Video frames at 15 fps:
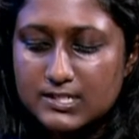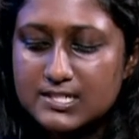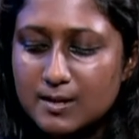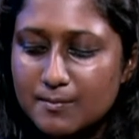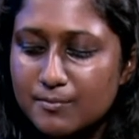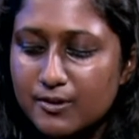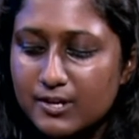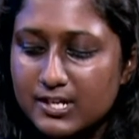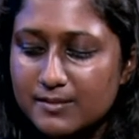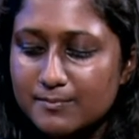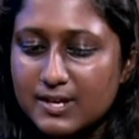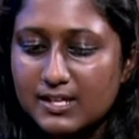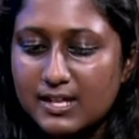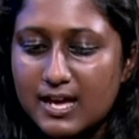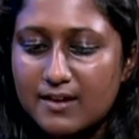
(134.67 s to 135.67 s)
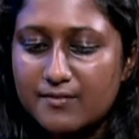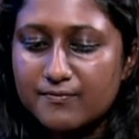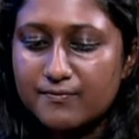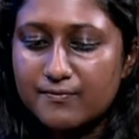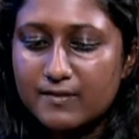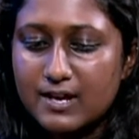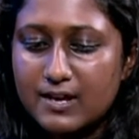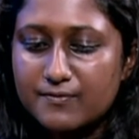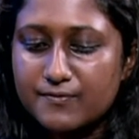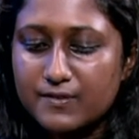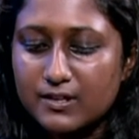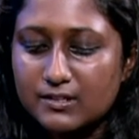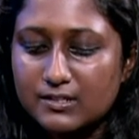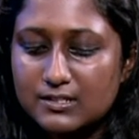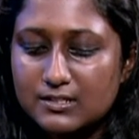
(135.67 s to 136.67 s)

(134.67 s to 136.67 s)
some point in my life I felt